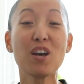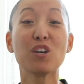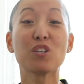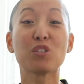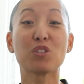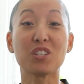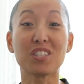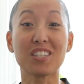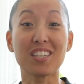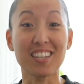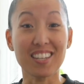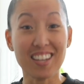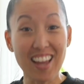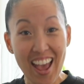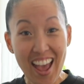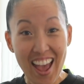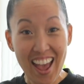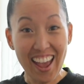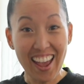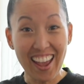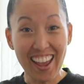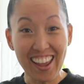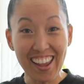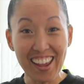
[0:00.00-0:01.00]
So
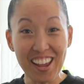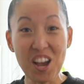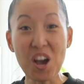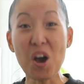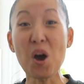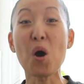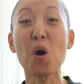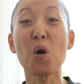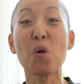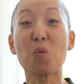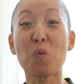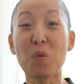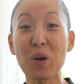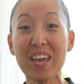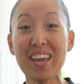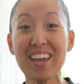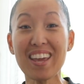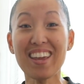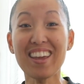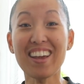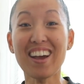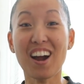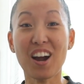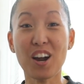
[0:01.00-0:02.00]
today,
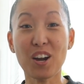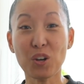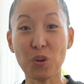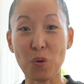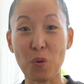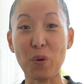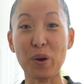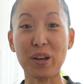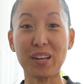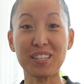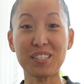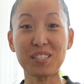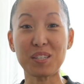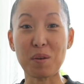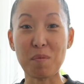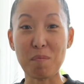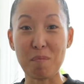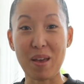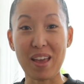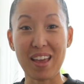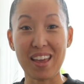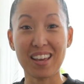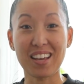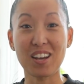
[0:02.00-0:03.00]
we are going to
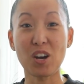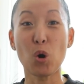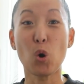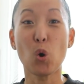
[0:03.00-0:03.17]
make